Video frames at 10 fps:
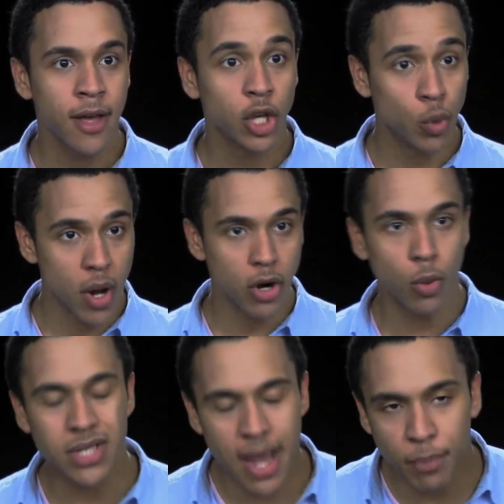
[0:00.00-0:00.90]
You wanna know
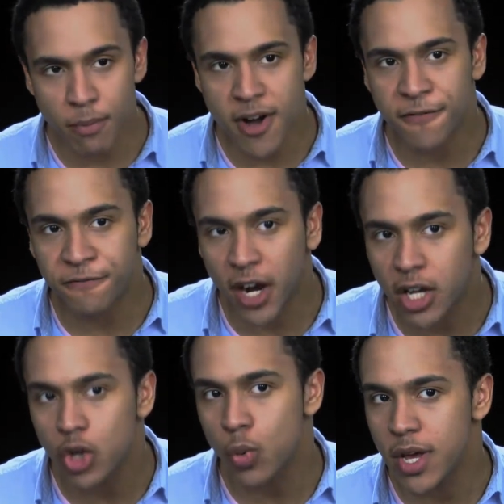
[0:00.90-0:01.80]
what type of motherfucker
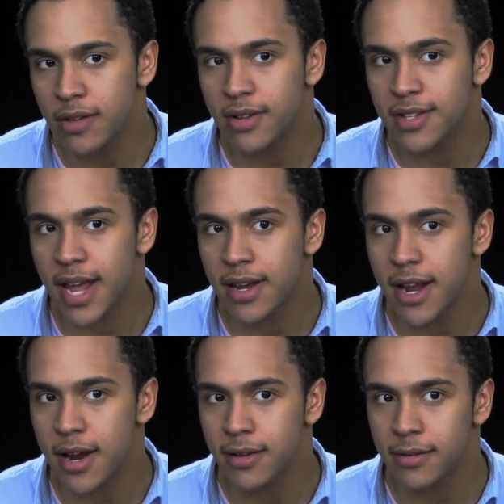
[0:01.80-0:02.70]
you is in 10
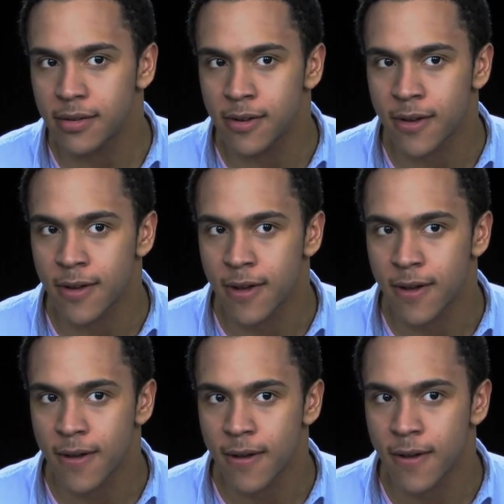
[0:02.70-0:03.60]
years?
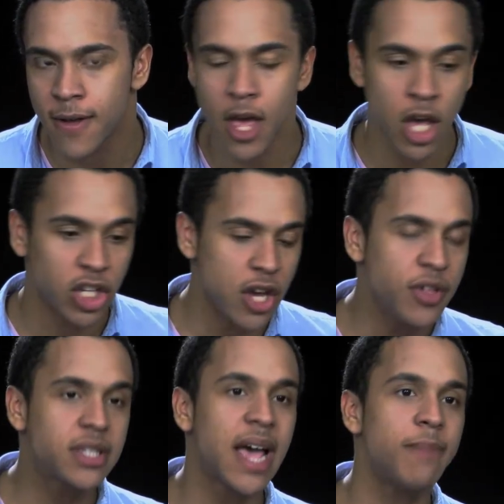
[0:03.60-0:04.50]
You're the
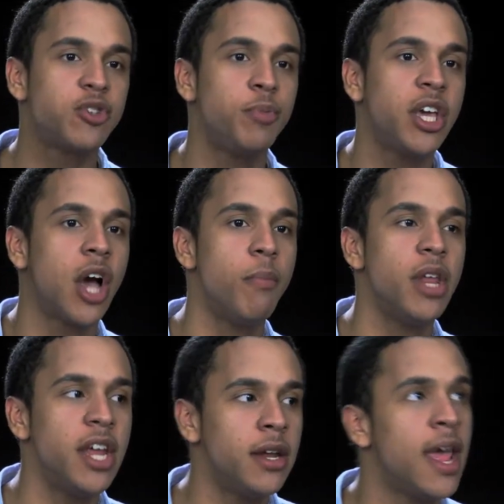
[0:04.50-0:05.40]
type to be coming
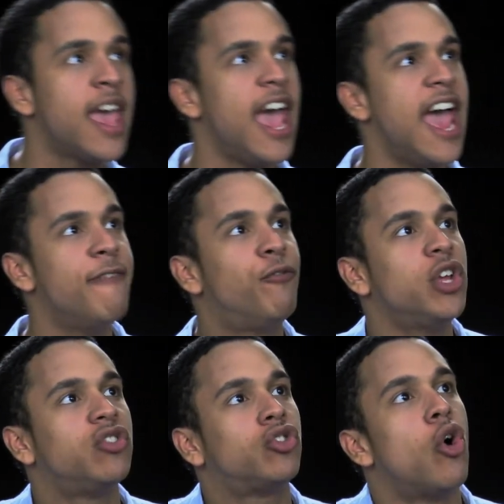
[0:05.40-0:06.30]
in every
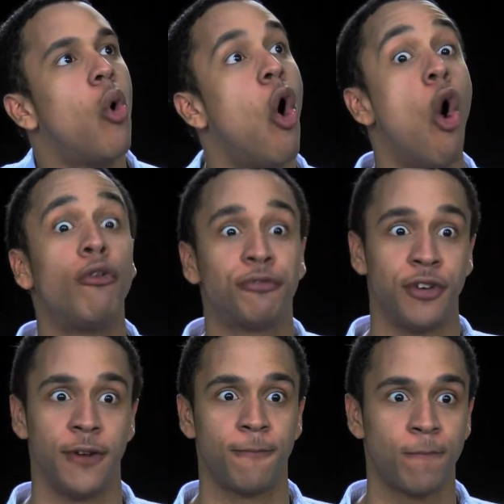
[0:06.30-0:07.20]
so
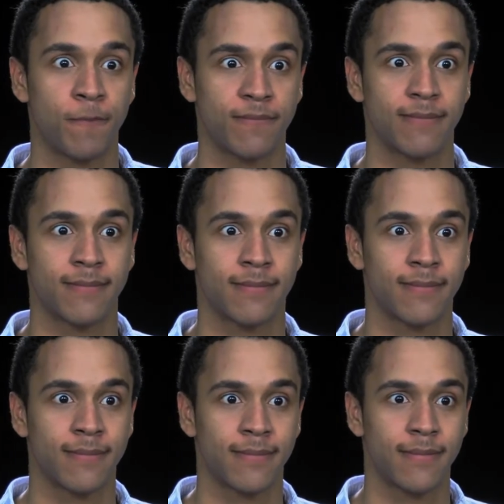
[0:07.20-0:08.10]
often.
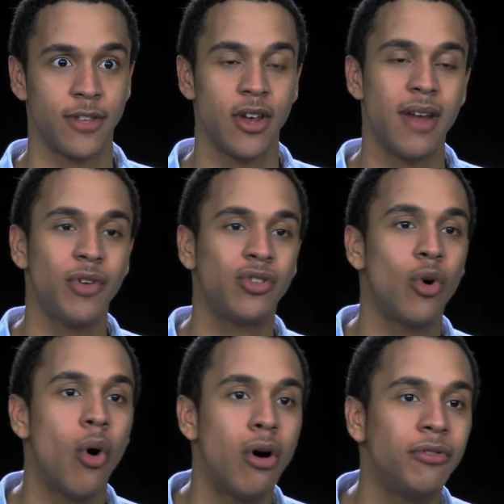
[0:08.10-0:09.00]
You're an every so
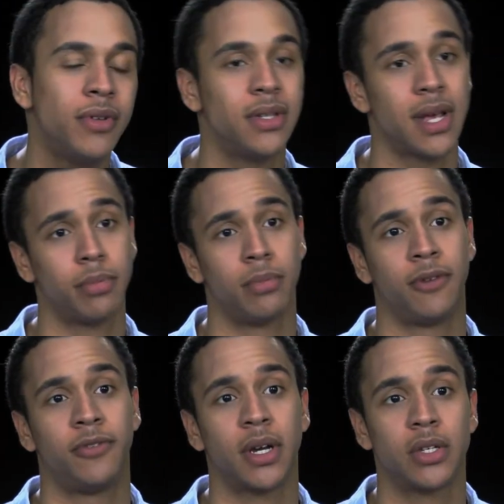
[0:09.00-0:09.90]
often type of
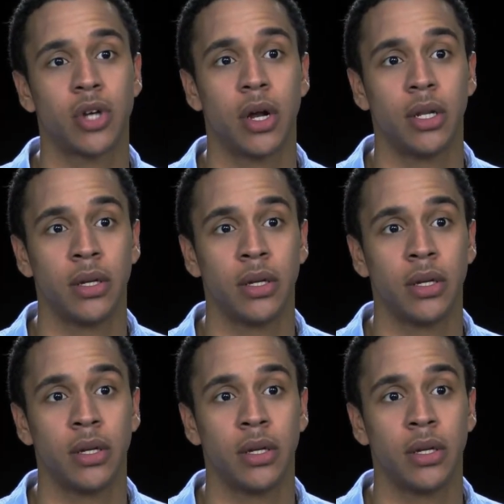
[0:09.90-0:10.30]
motherfucker, Charlie.